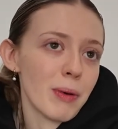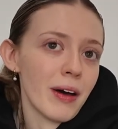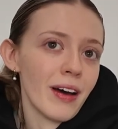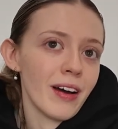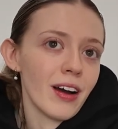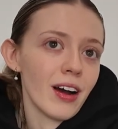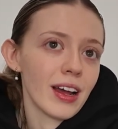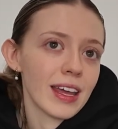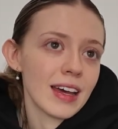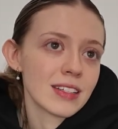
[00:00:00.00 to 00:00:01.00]
But
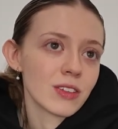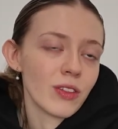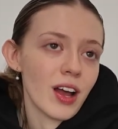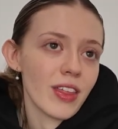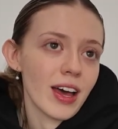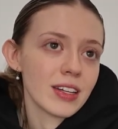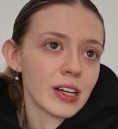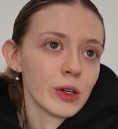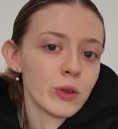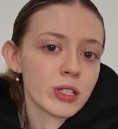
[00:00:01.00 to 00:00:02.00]
I guess on the other hand,
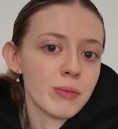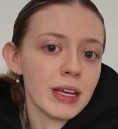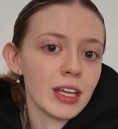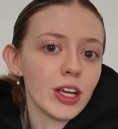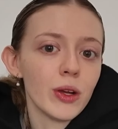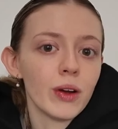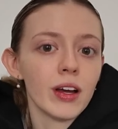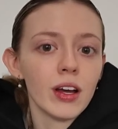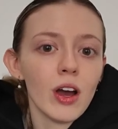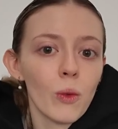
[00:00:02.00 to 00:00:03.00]
it could also make you
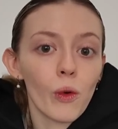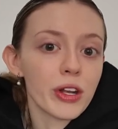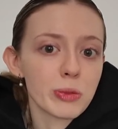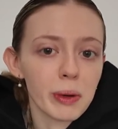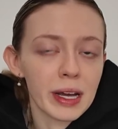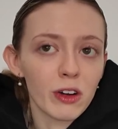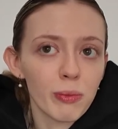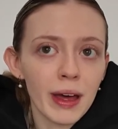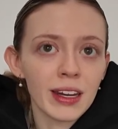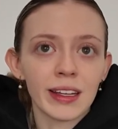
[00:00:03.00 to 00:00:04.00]
want to spring out
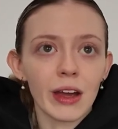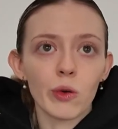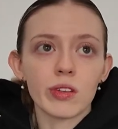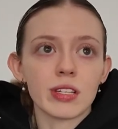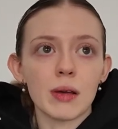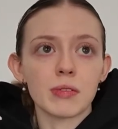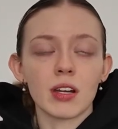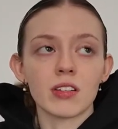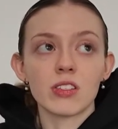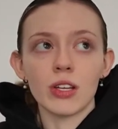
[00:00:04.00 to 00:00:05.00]
of bed and get all the steps
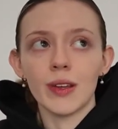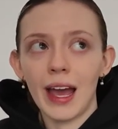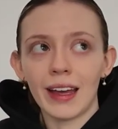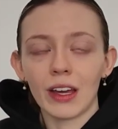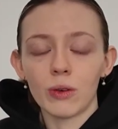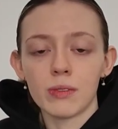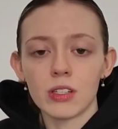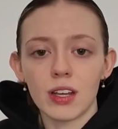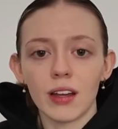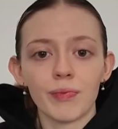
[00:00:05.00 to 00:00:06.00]
done so you can get on with
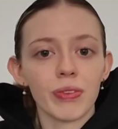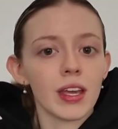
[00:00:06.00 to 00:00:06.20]
your day.